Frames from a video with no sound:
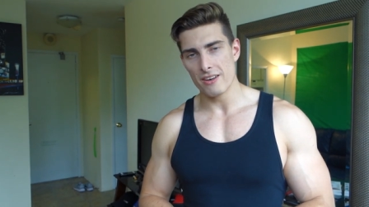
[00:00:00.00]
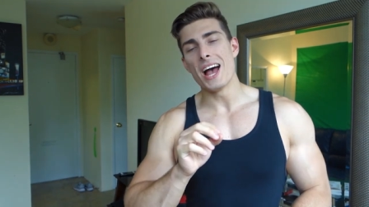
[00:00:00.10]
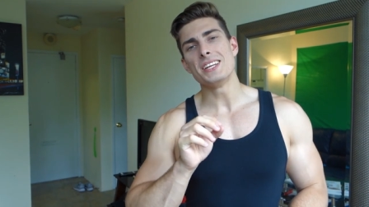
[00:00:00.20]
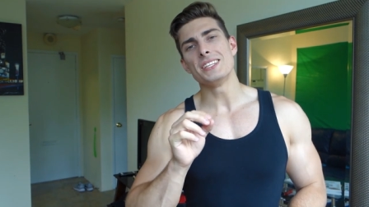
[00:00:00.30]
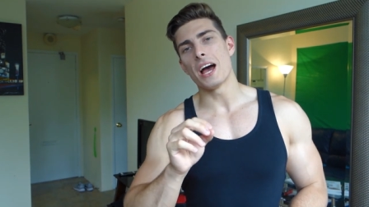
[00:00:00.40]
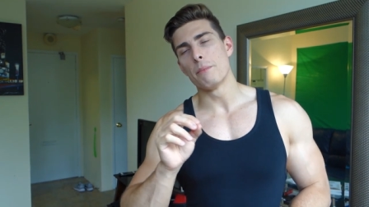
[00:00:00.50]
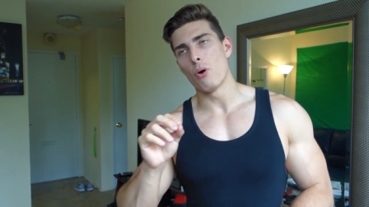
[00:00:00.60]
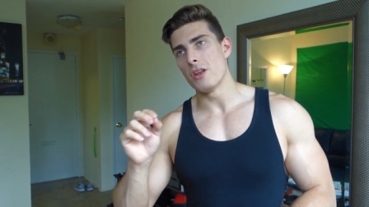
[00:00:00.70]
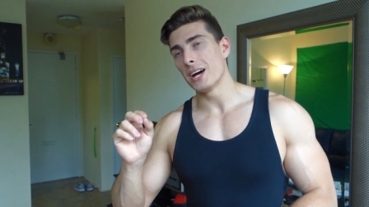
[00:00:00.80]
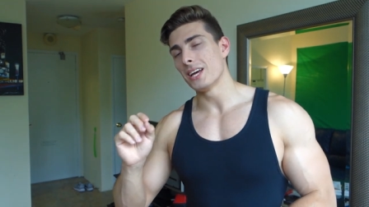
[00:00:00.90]

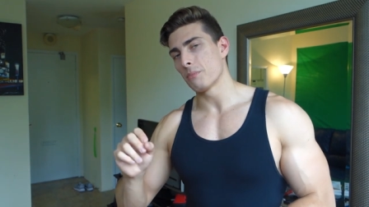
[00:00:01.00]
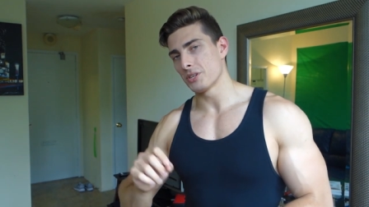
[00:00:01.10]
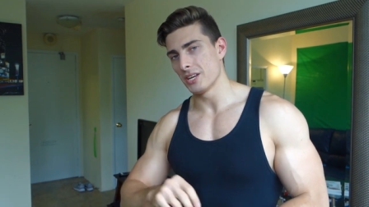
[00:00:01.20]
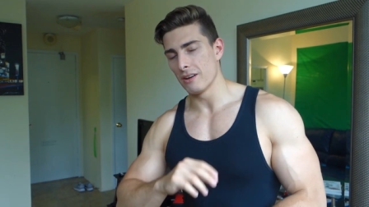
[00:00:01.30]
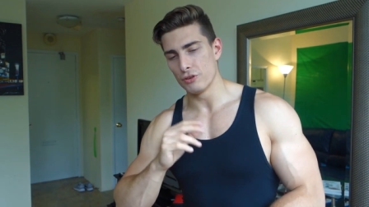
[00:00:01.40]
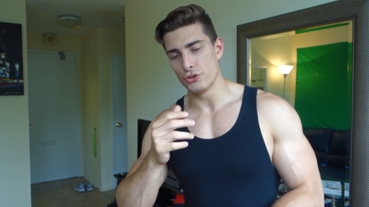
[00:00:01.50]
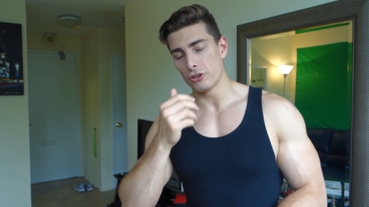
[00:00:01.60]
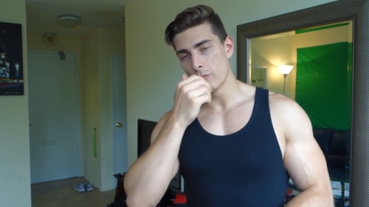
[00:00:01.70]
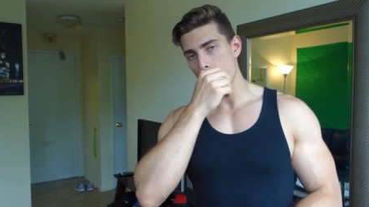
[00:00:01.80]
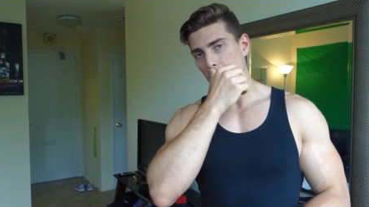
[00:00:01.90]
99.99% of the
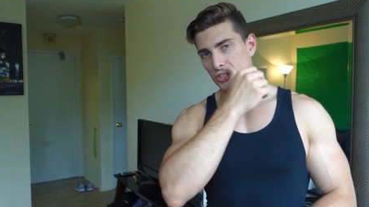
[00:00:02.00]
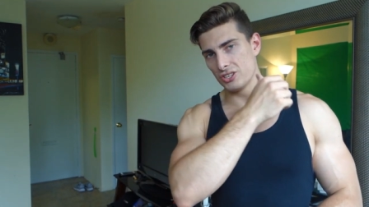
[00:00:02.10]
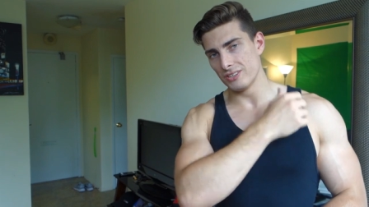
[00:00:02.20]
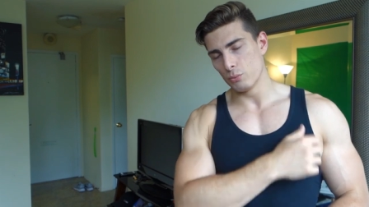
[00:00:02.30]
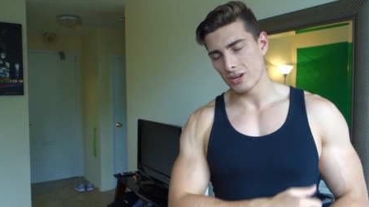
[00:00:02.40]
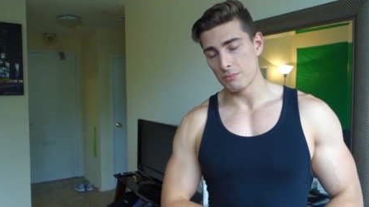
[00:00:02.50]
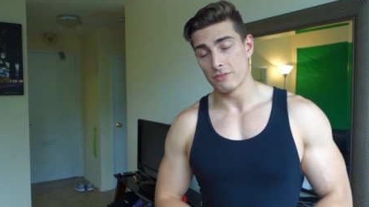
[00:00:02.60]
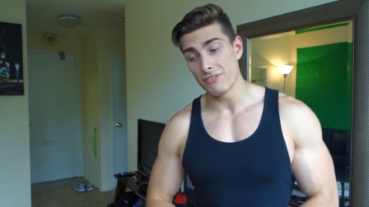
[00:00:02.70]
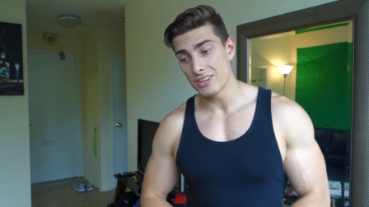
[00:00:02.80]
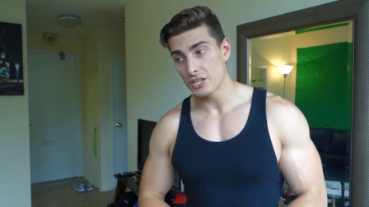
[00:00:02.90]
general population when it comes to
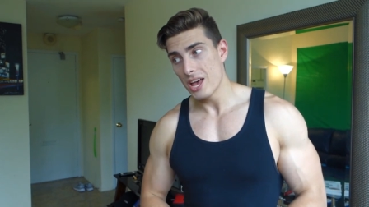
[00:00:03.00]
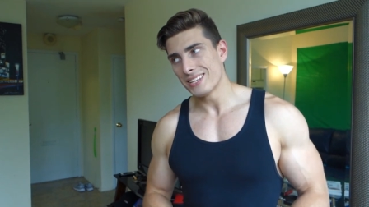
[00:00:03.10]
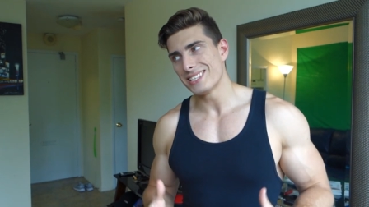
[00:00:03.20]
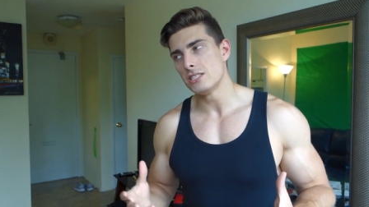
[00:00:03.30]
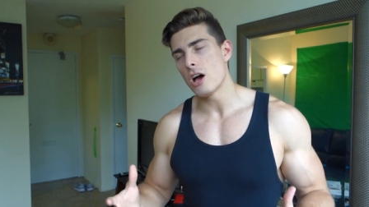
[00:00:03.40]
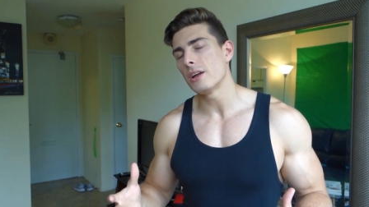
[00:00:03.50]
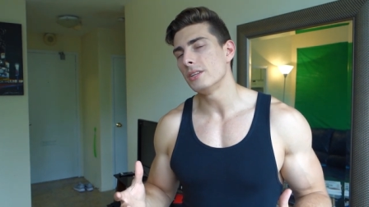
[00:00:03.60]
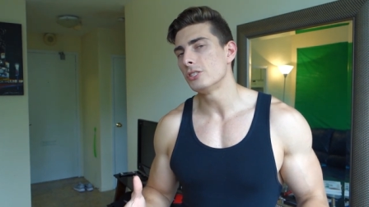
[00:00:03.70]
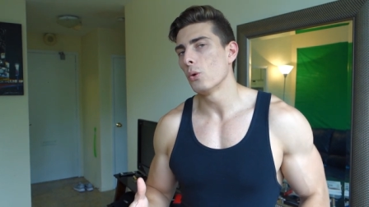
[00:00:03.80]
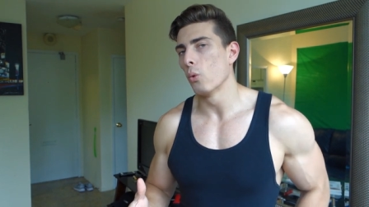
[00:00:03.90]
fitness does not
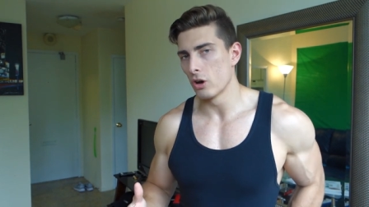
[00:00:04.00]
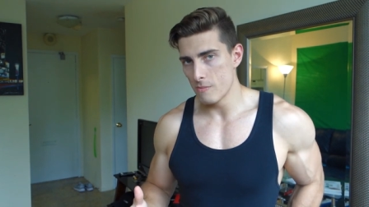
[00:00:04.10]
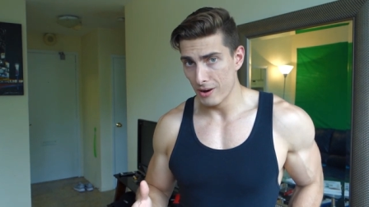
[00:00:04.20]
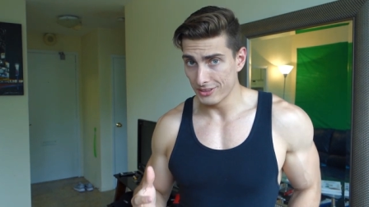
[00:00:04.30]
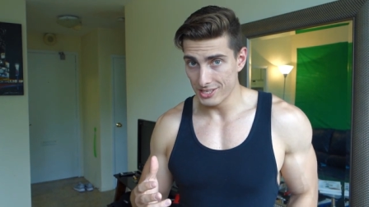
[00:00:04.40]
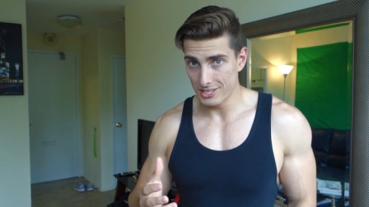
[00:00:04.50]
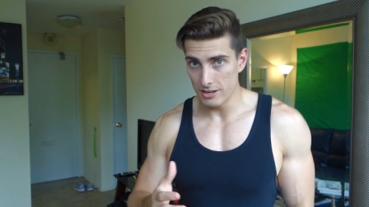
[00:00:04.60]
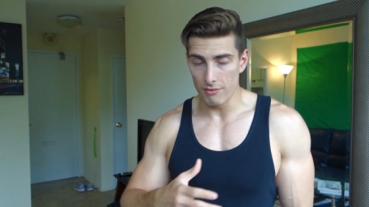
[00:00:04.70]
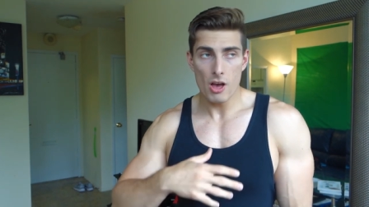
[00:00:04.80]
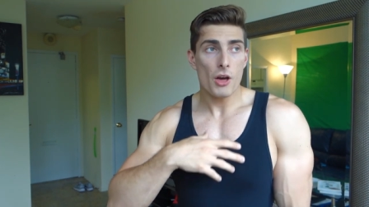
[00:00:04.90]
need to worry about this
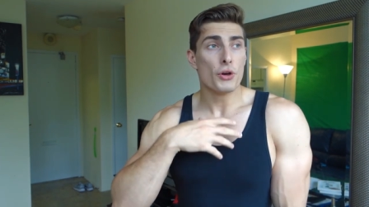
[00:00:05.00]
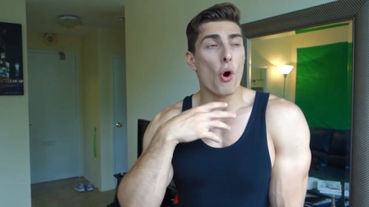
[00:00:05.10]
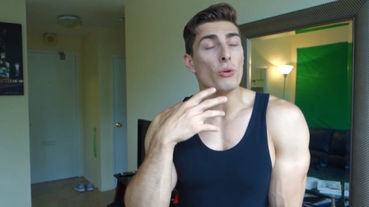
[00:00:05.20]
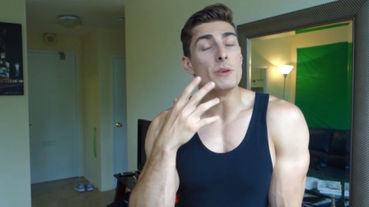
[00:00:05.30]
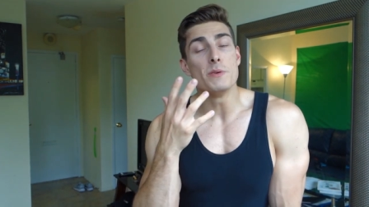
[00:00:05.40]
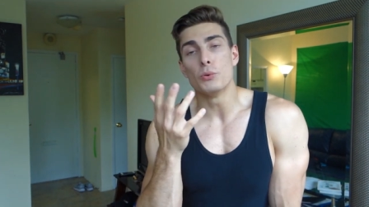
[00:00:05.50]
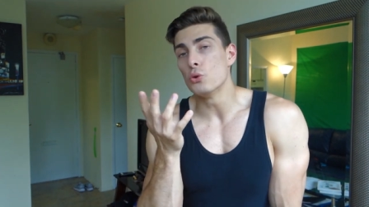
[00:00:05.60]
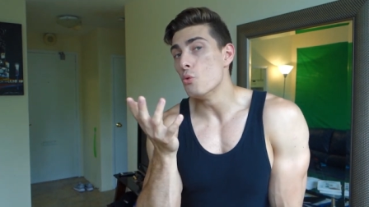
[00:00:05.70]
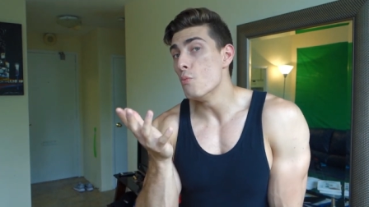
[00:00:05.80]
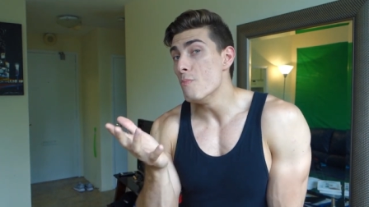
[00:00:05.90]
stuff. The only people
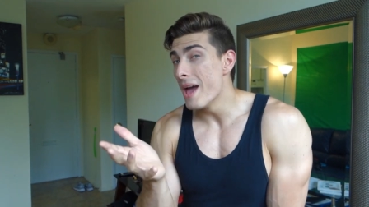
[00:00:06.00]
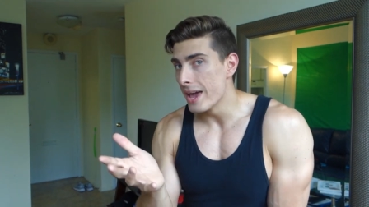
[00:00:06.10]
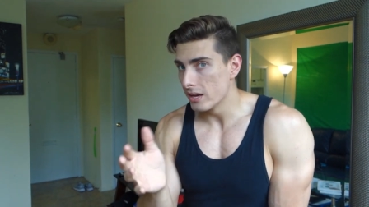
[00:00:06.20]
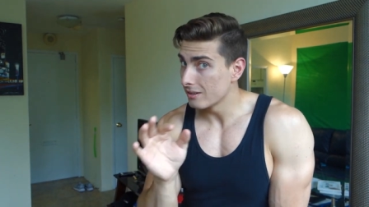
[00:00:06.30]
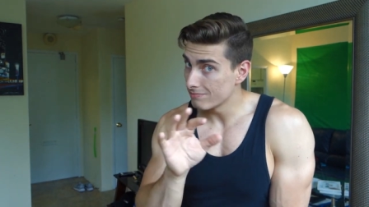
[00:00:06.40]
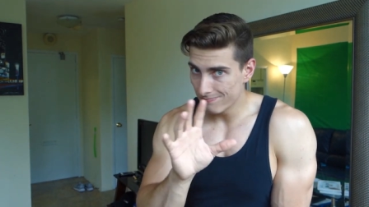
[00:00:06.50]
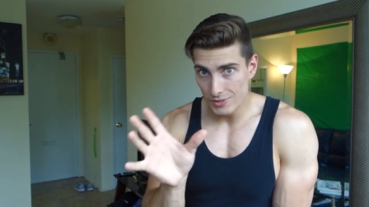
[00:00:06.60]
who may,